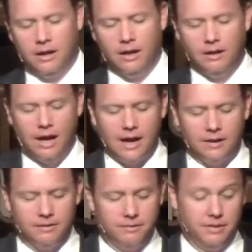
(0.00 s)
A lot
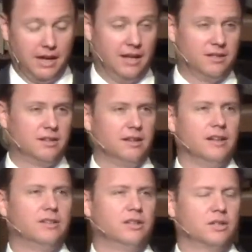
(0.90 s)
of things,
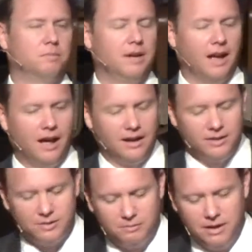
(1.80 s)
let's just be
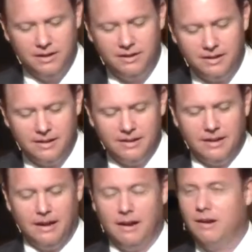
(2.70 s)
honest, we,
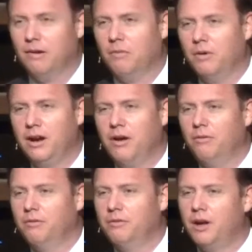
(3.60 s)
we
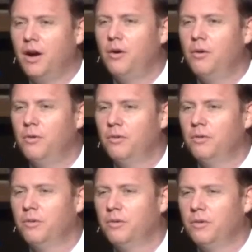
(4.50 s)
don't know
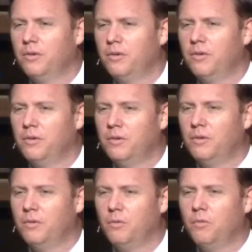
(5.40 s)

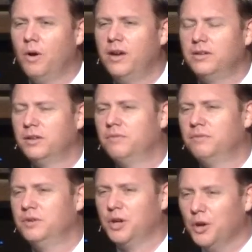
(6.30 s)
what to
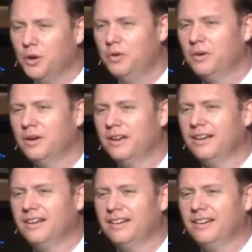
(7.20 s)
do,
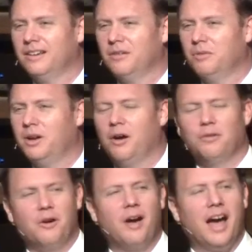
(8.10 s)
we
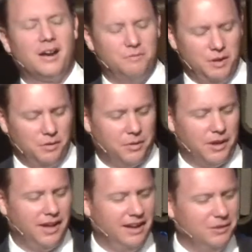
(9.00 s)
don't know how to view
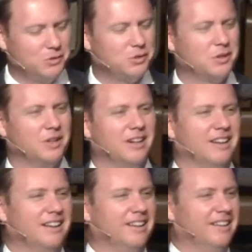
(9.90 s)
things,
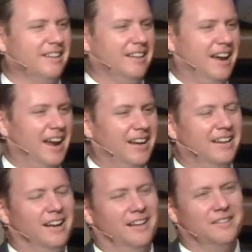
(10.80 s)

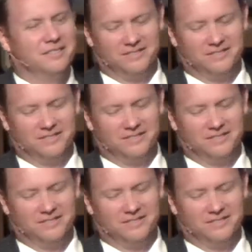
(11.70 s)
and uh,